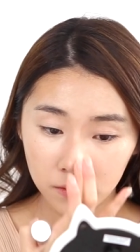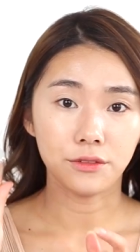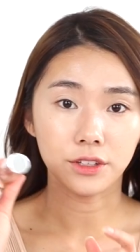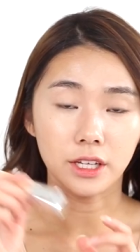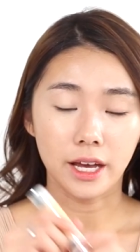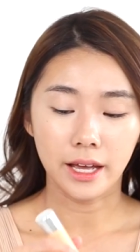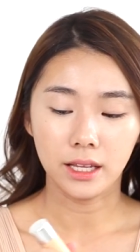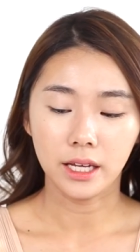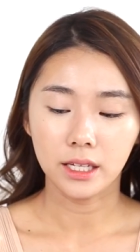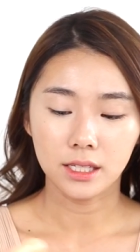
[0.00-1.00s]
Now for the
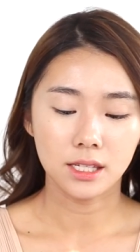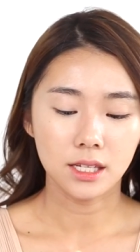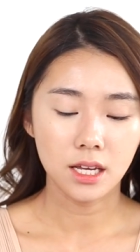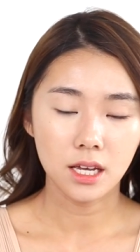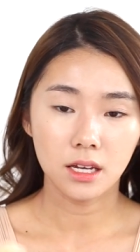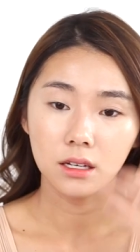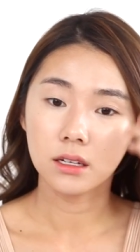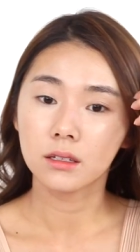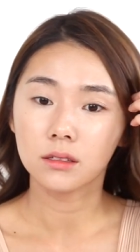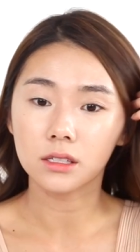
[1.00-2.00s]
highlight stick,
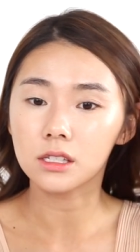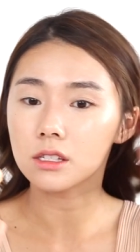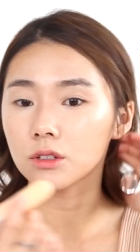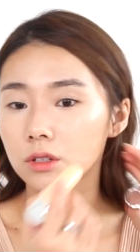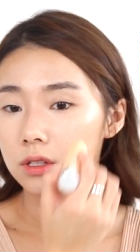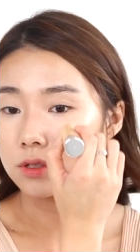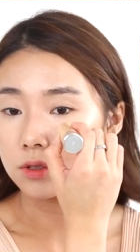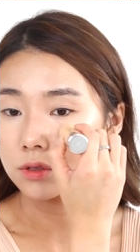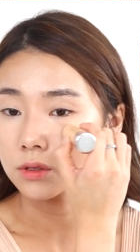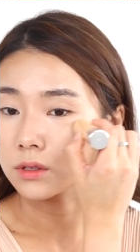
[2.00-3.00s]
just going
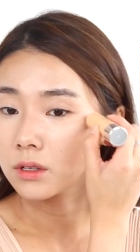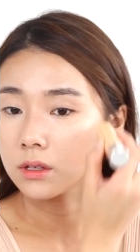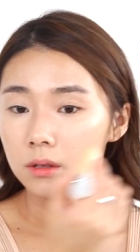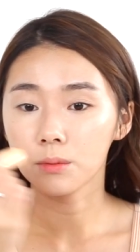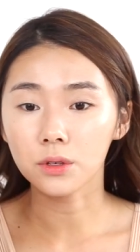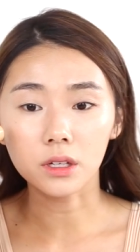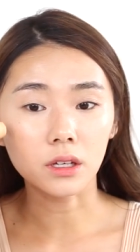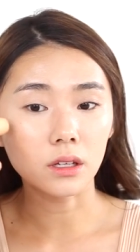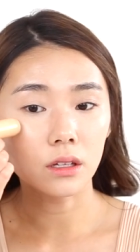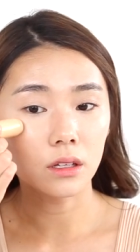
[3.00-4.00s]
to put
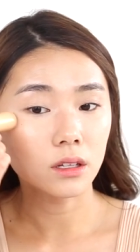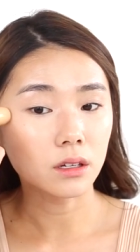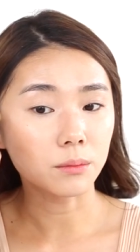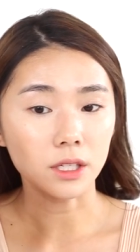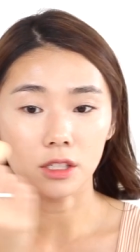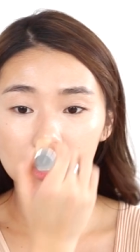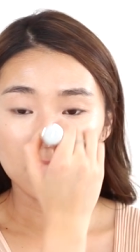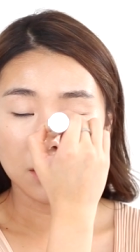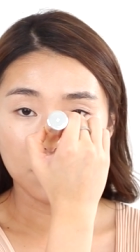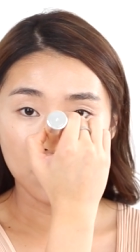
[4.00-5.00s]
it on my
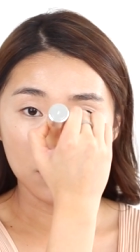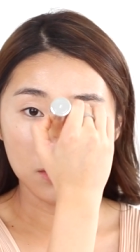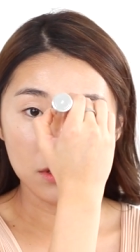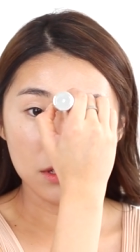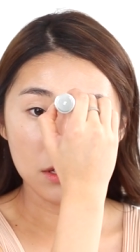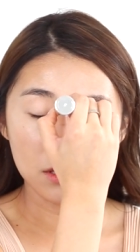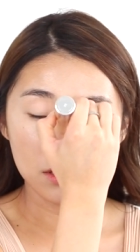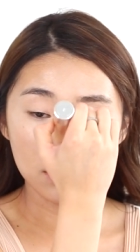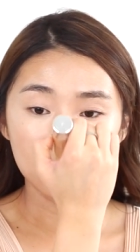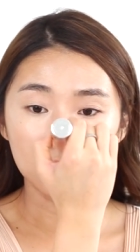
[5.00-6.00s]

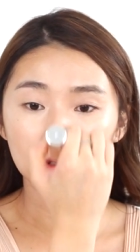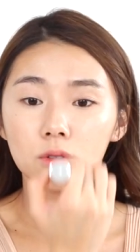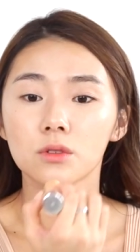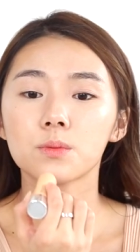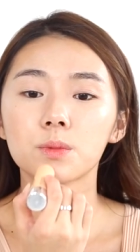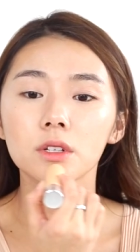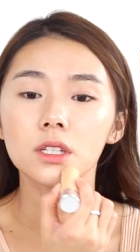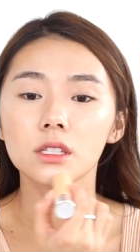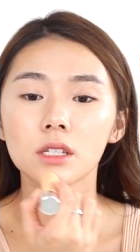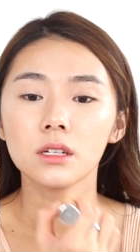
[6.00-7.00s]
cheekbones, nose
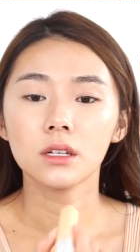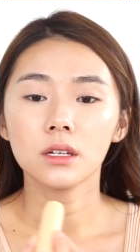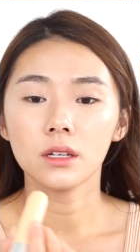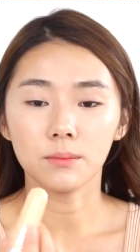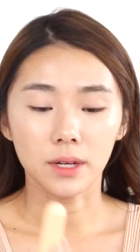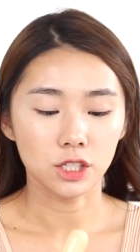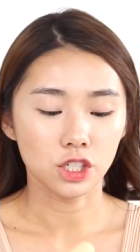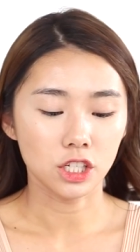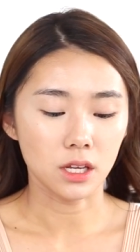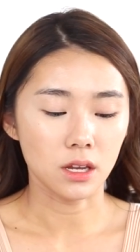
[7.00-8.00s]
bridge, my
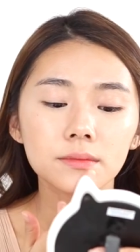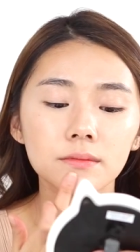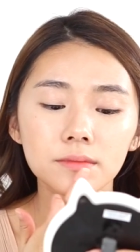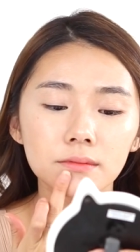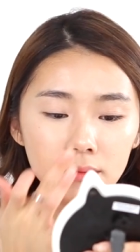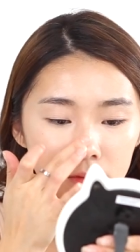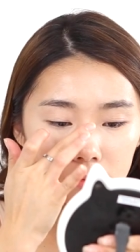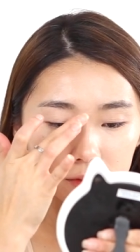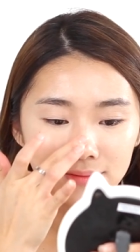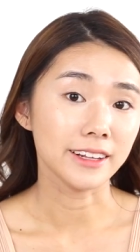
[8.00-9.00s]
chin.
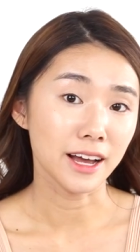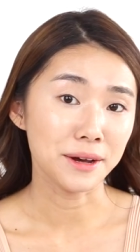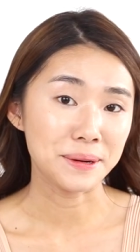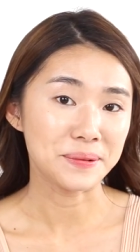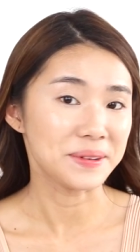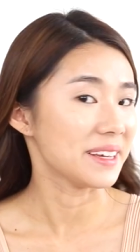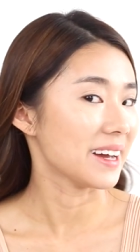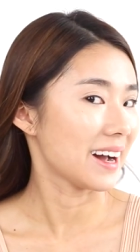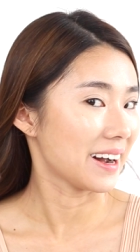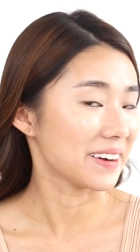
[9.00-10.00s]
Now
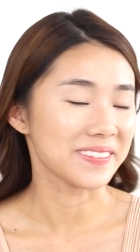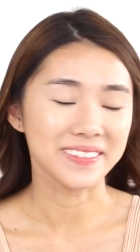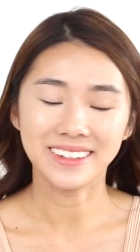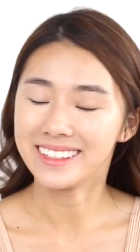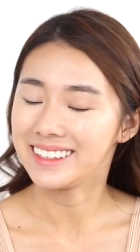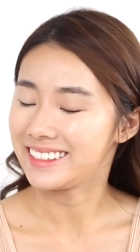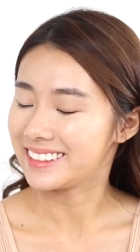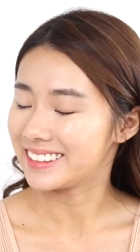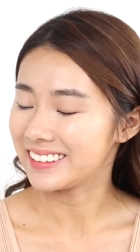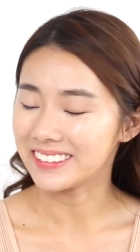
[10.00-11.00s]
we are
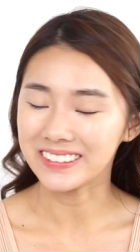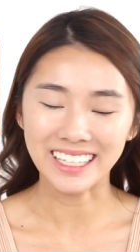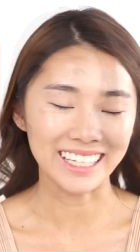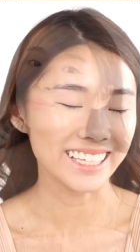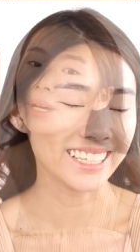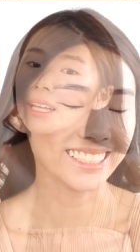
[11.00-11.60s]
really glowing.